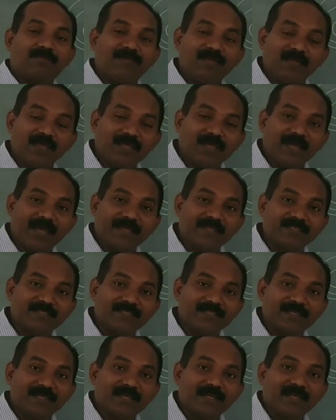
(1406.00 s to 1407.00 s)
we get
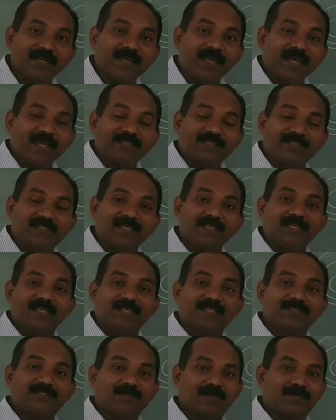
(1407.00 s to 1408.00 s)
a
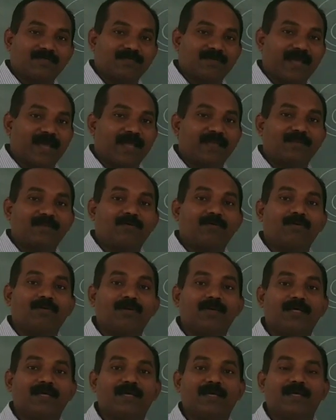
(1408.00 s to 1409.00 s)
series of line
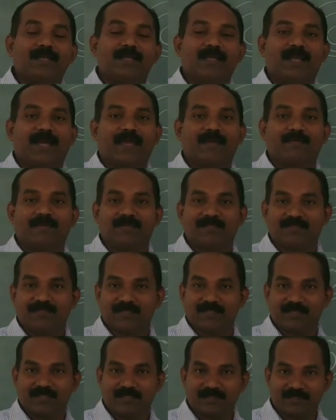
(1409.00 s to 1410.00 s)
called Lyman
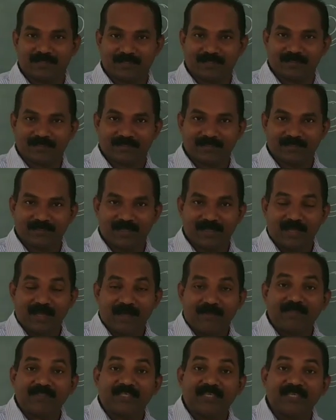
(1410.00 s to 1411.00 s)
series,
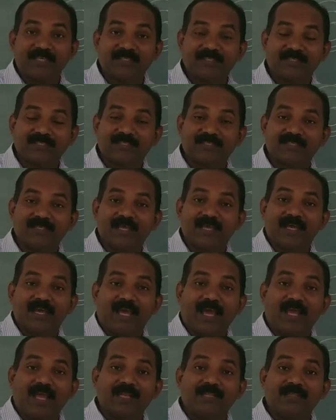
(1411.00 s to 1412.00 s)
which is
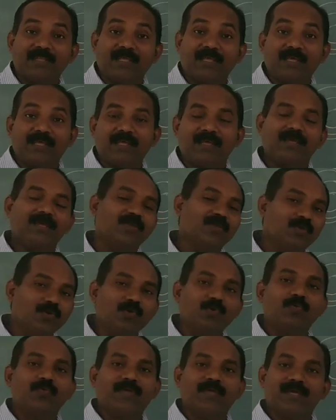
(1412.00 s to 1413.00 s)
in the
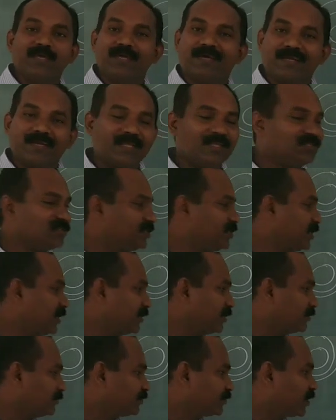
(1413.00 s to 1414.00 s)
UV
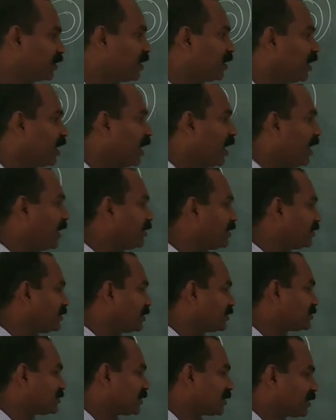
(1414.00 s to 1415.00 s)
region. And
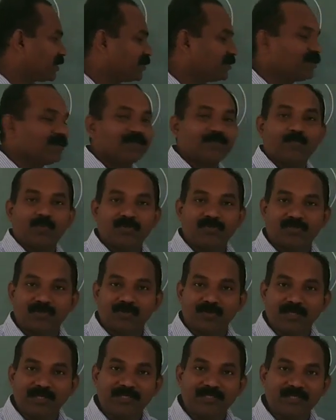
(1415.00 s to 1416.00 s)
in the second
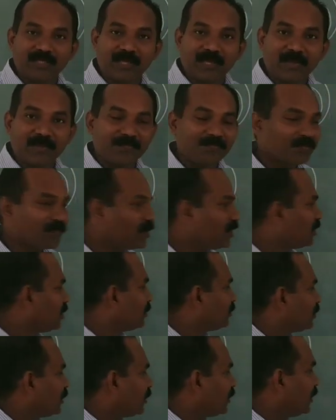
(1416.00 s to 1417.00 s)
possibility,
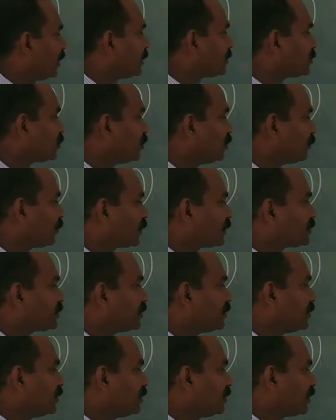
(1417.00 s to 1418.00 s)
the electron
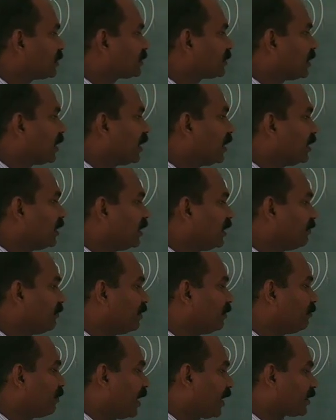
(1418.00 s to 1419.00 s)
present in the third
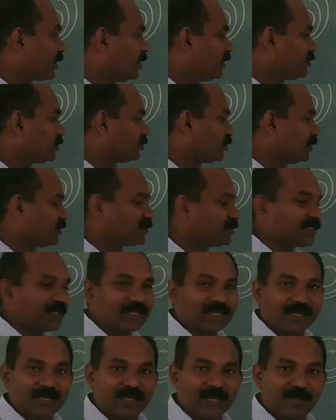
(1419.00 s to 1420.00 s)
level back into the
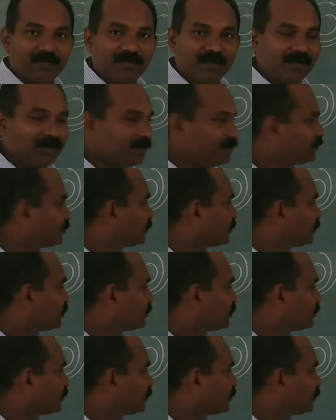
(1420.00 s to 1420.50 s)
second level,